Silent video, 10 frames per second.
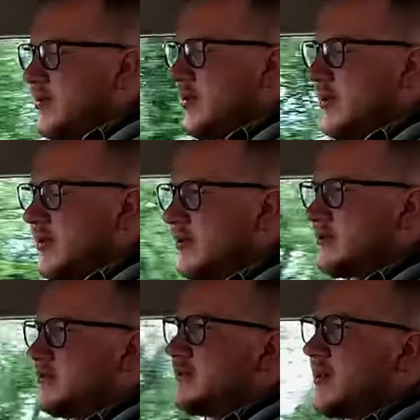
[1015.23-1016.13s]

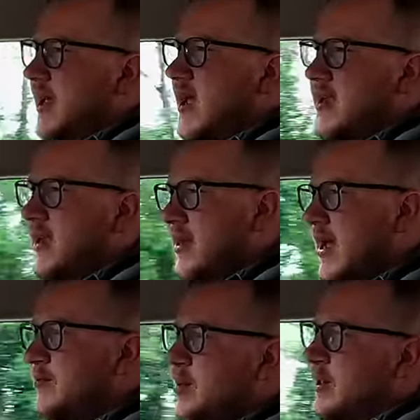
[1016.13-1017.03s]
the
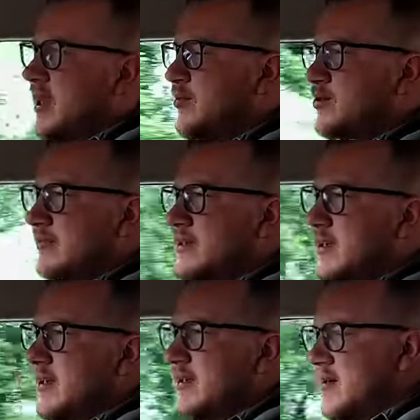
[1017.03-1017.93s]
handbrake cable's obviously,